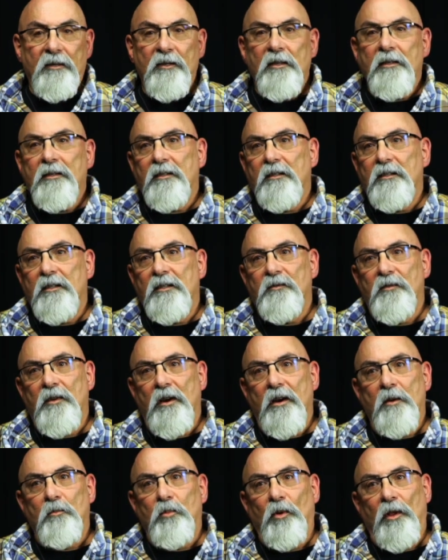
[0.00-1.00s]
just
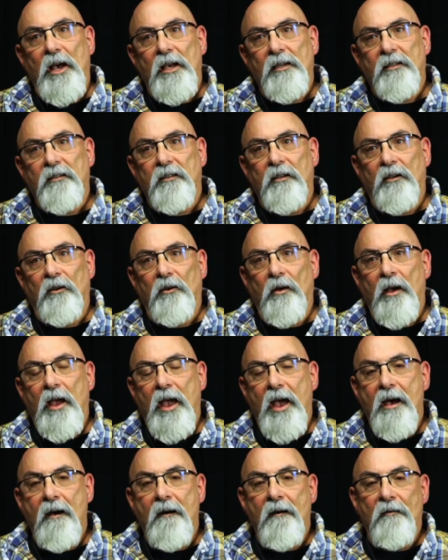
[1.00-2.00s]
very blessed to
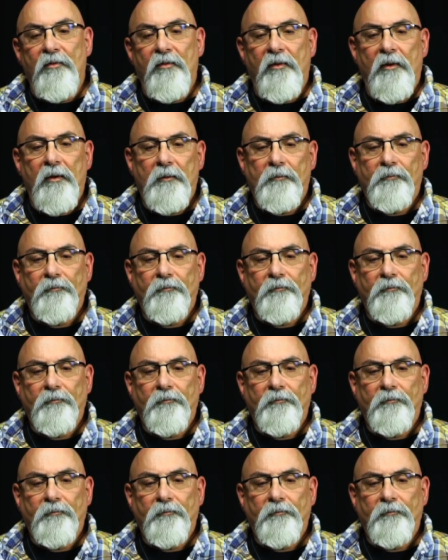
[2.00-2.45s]
have